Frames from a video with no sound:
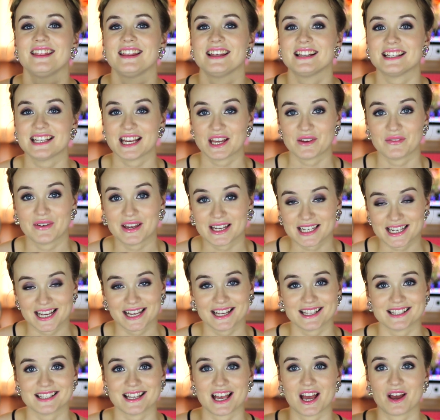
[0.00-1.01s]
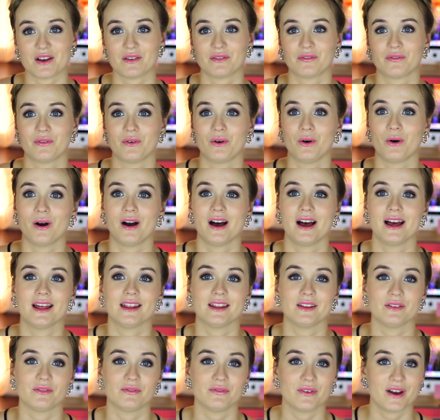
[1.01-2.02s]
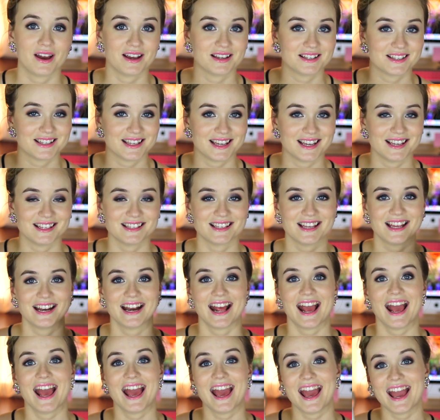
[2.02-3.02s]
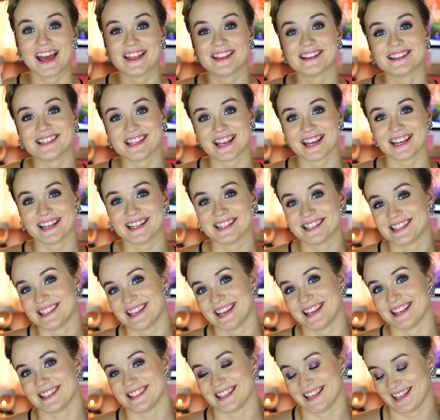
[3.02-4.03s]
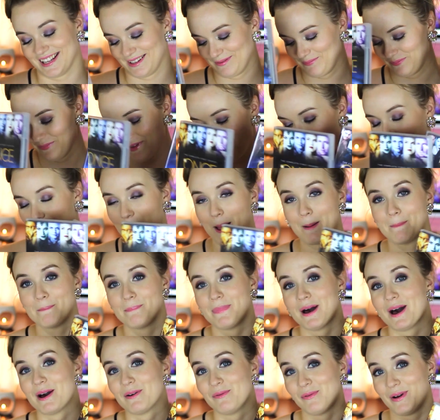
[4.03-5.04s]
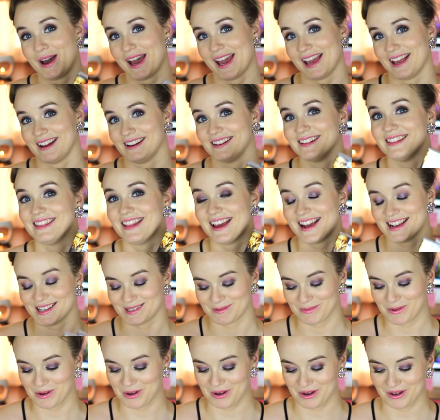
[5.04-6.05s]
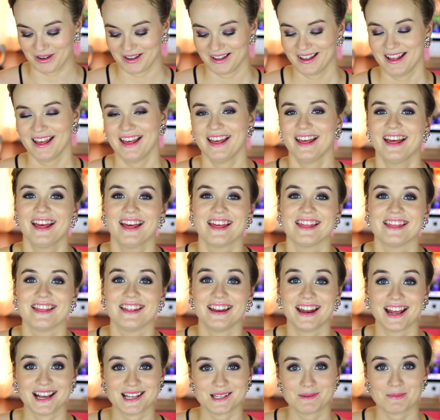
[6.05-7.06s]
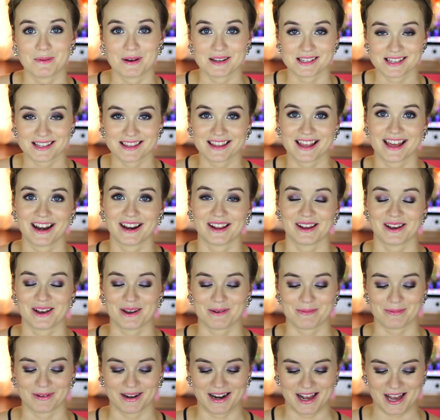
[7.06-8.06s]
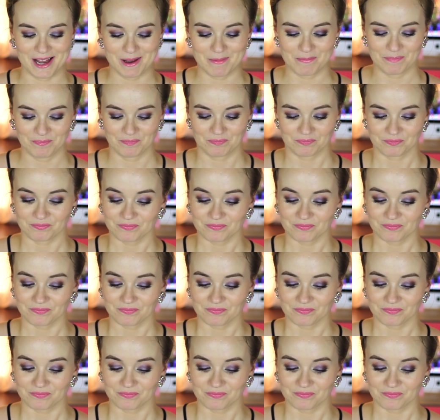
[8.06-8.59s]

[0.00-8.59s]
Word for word: the D V D set for the first season and the second season. But wait, there's more. The next present that I open up,